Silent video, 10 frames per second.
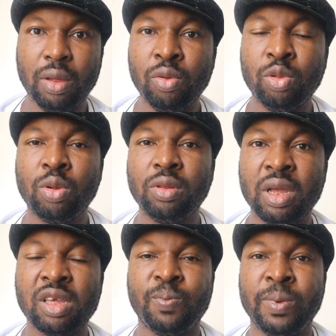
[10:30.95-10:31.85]
You don't
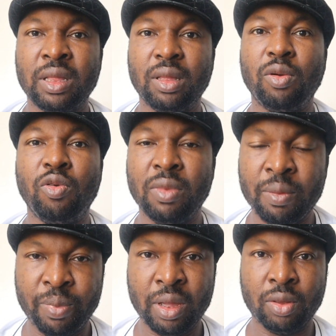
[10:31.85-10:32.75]
expect
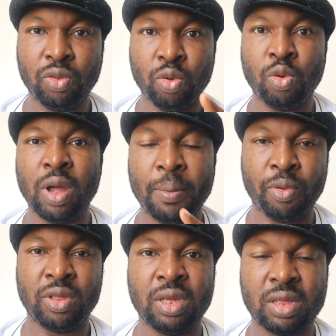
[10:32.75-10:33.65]
human being to go and
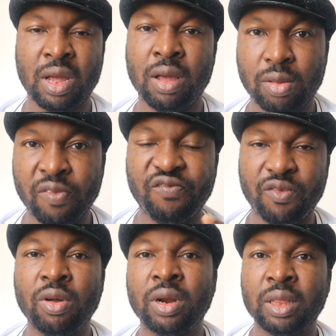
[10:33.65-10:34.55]
purchase house of
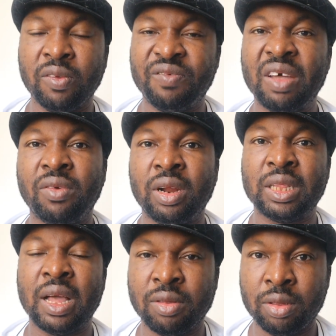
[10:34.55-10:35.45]
$400,000 to
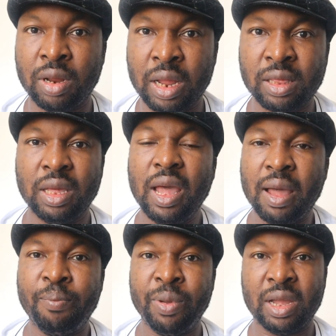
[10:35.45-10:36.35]
$500,000
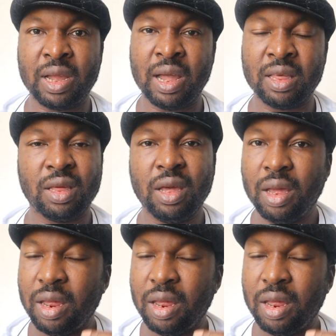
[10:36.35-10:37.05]
and pay cash,